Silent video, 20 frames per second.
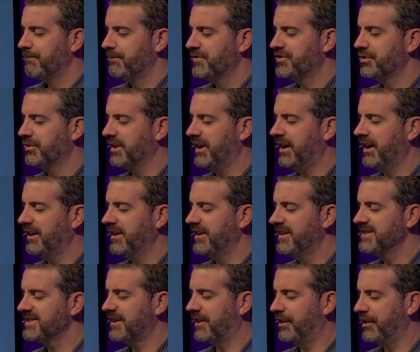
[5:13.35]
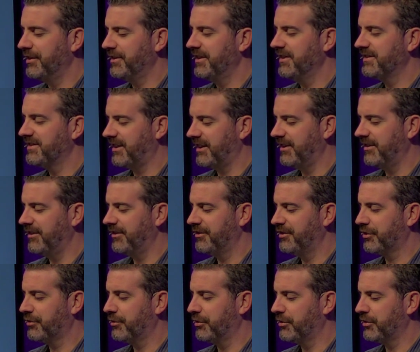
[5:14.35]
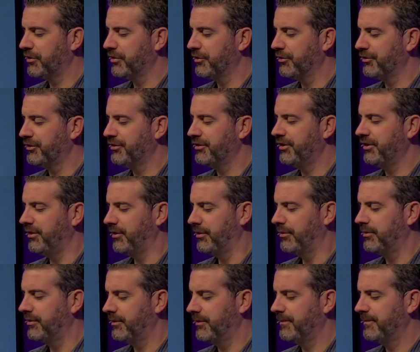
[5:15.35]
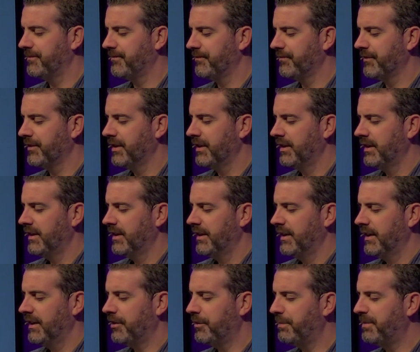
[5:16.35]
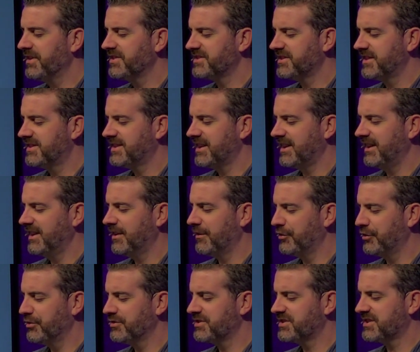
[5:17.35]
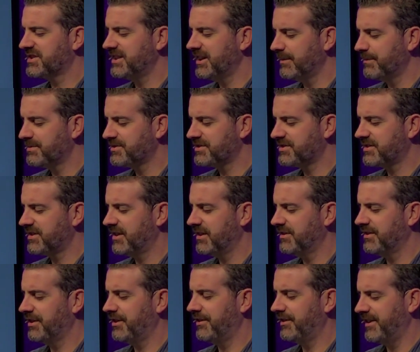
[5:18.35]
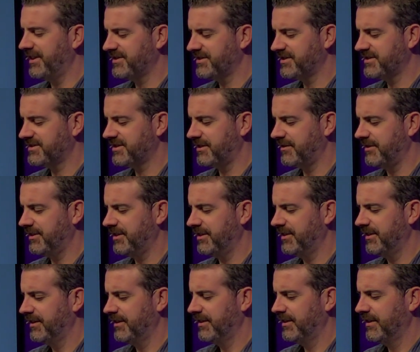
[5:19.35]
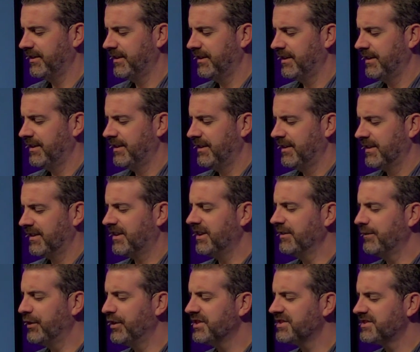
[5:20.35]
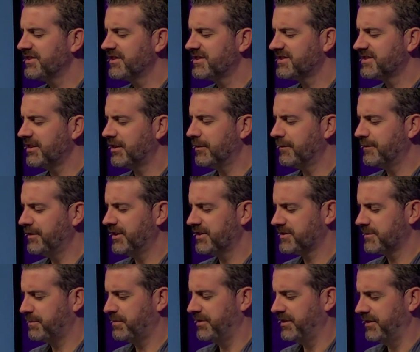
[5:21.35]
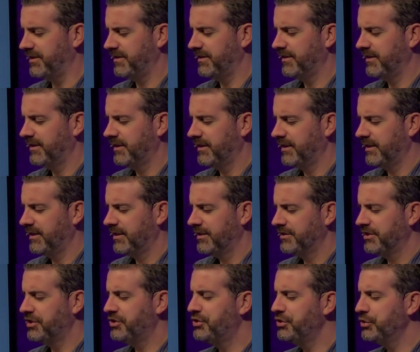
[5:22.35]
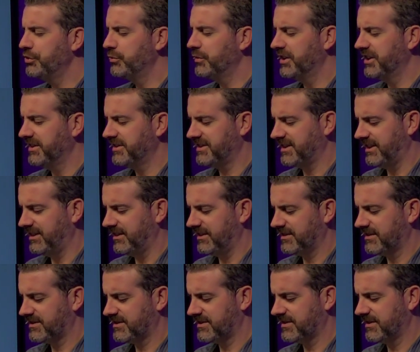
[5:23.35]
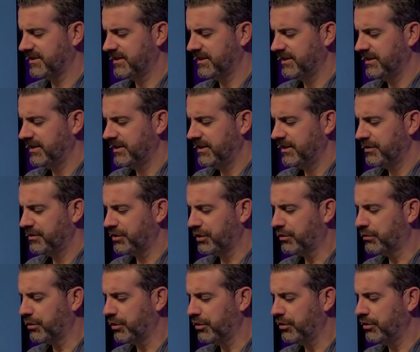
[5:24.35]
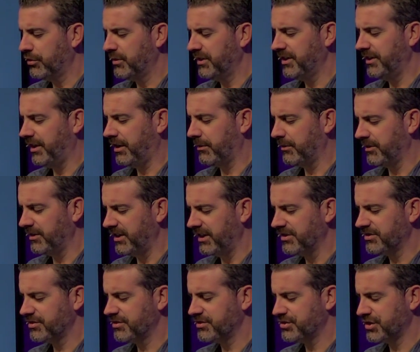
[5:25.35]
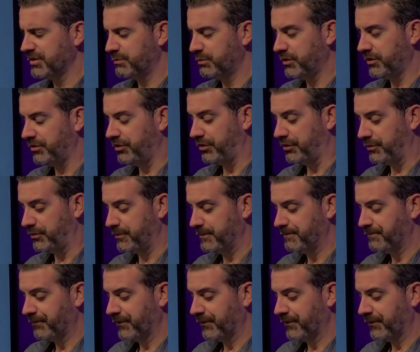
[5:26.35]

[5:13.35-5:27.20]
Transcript: So, God, it is our desire to grow closer to you. Help us to take those steps that are necessary. Give us the self discipline to do what it takes to grow in our relationship with you.